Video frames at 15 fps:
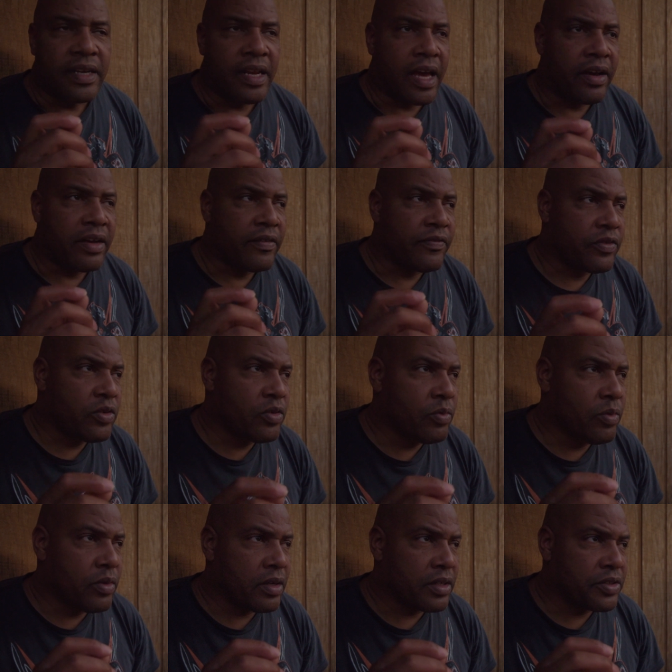Now, if you
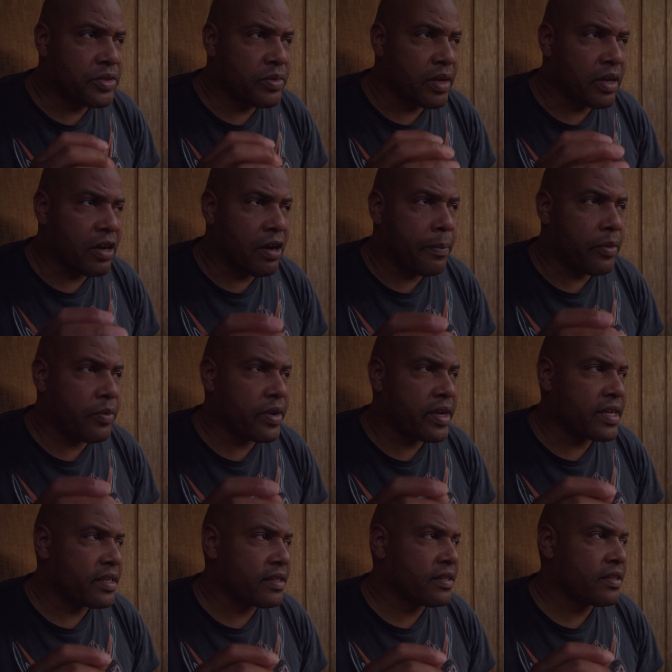were to
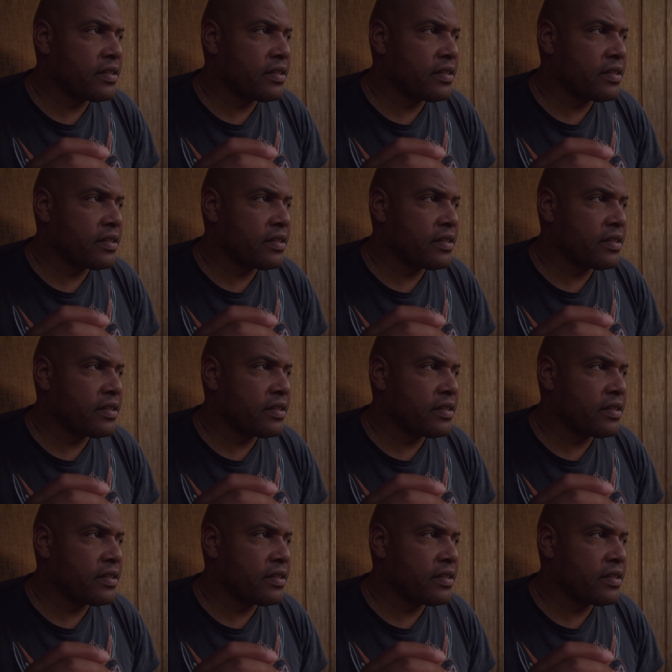incorporate